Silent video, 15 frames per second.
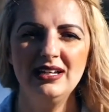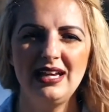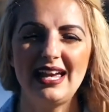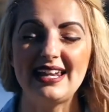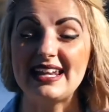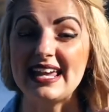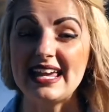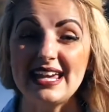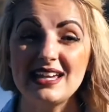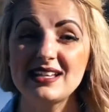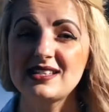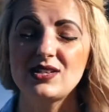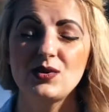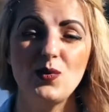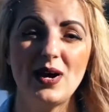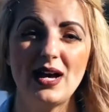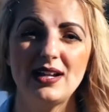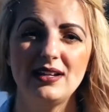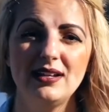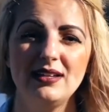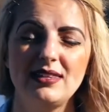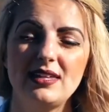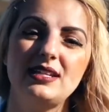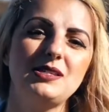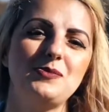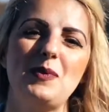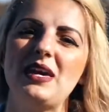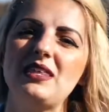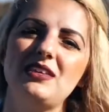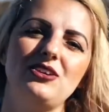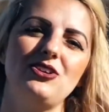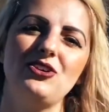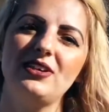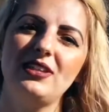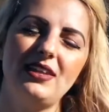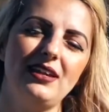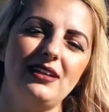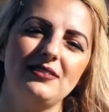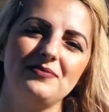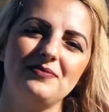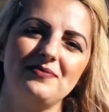and he is the one that is bathing you clean.